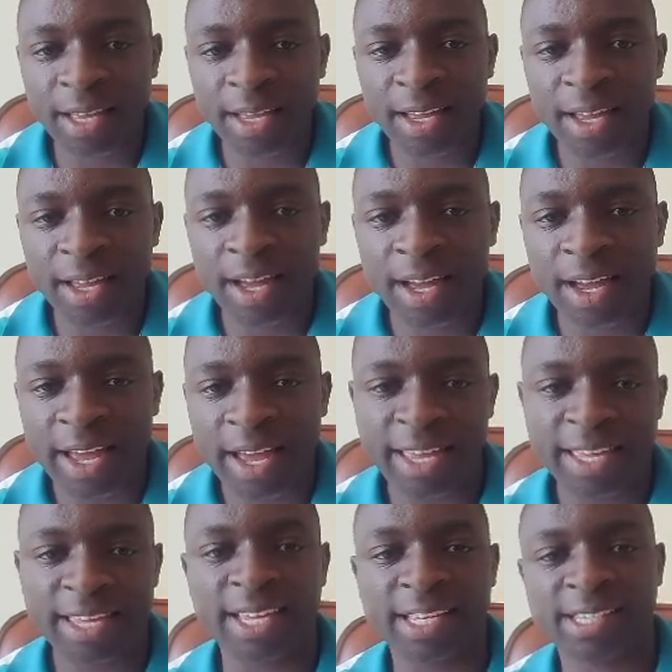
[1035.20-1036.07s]
yes,
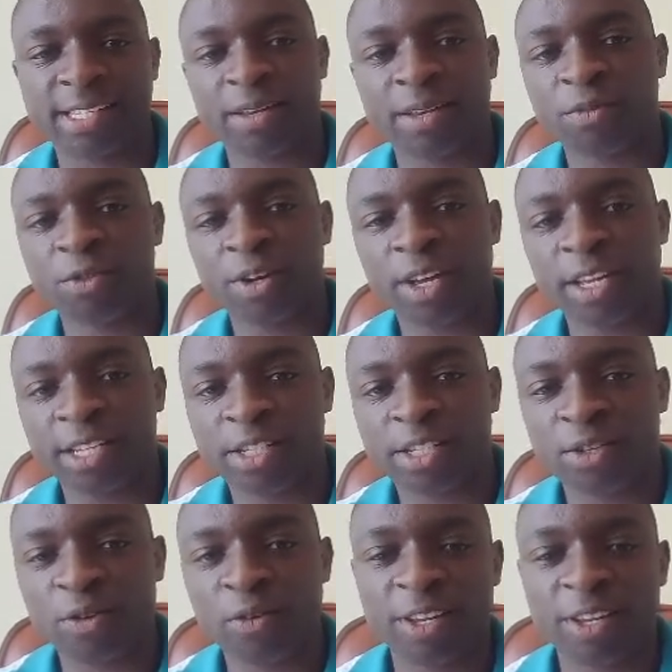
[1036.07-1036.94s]
I'm sure it's obvious,
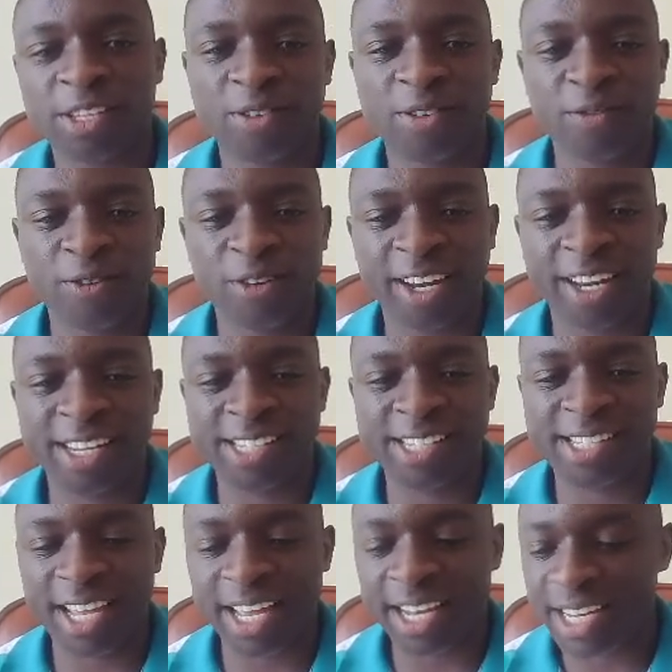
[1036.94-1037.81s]
you've already said
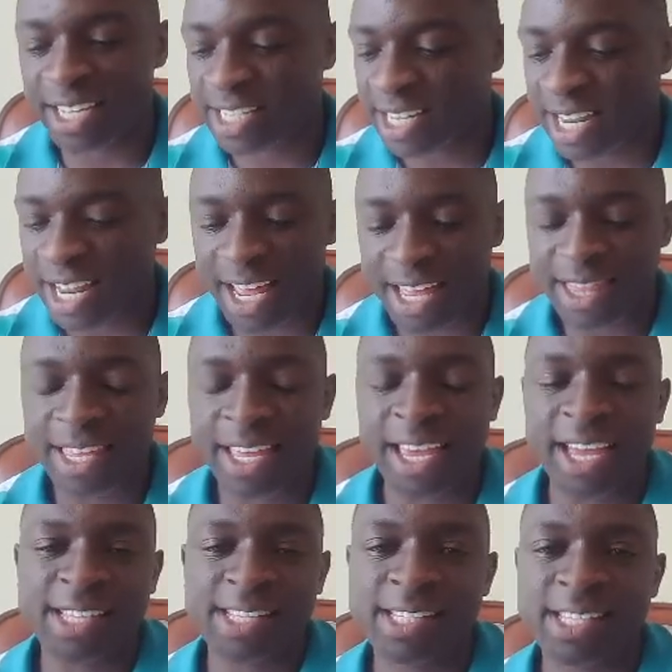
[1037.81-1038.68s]
it, the answer
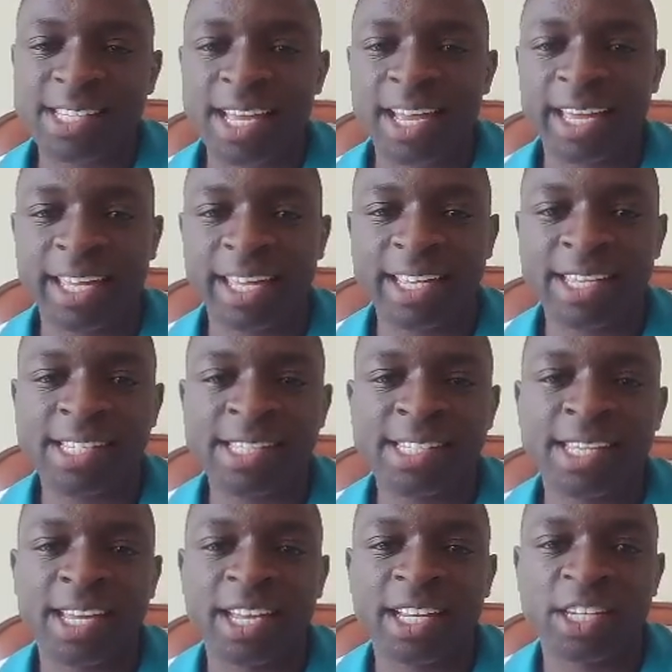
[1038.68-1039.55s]
is
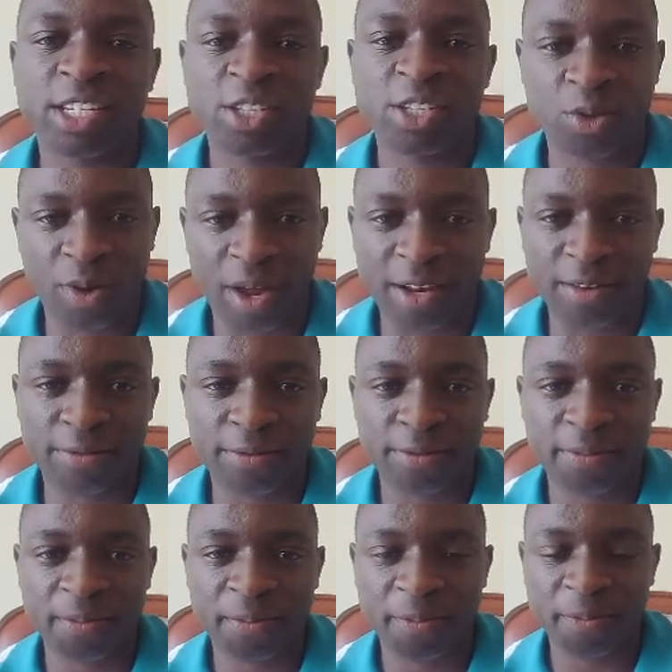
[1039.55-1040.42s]
12.
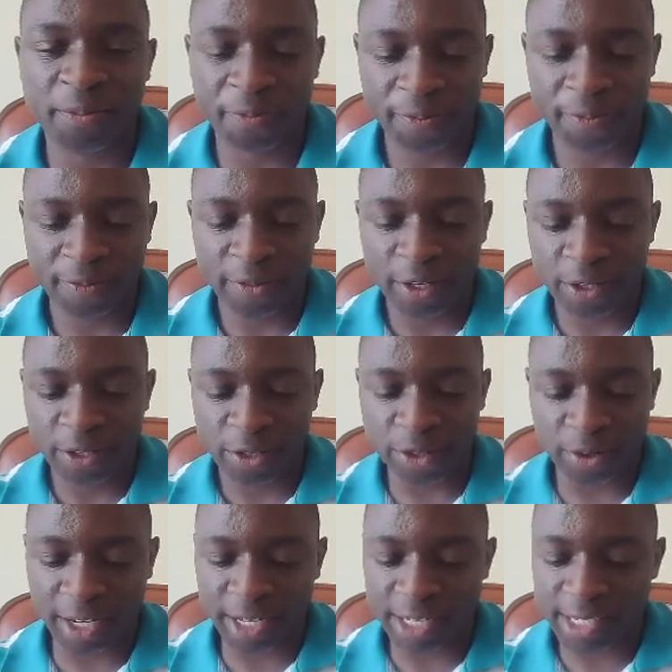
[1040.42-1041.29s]
So you can
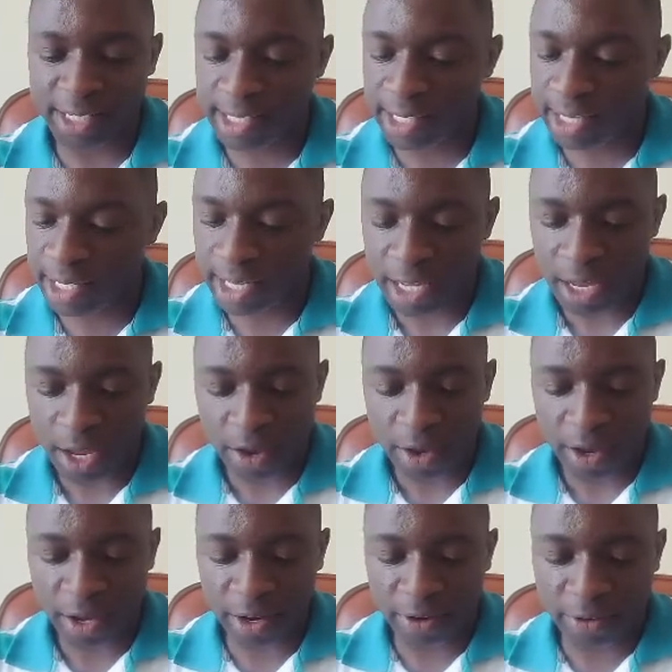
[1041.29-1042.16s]
see, you can
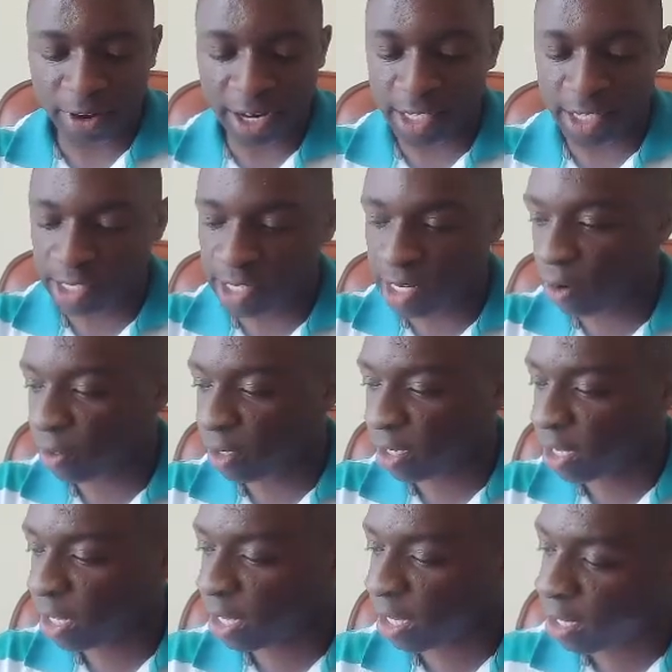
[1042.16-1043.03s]
write it down here
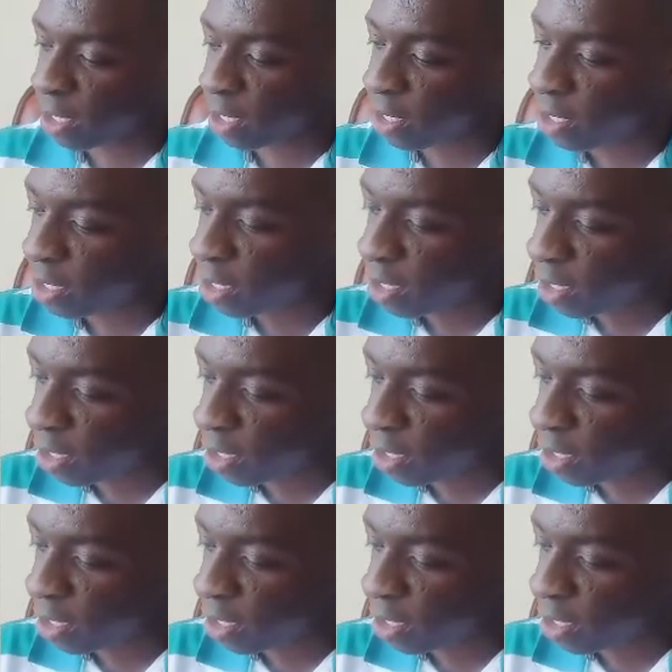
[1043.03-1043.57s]
as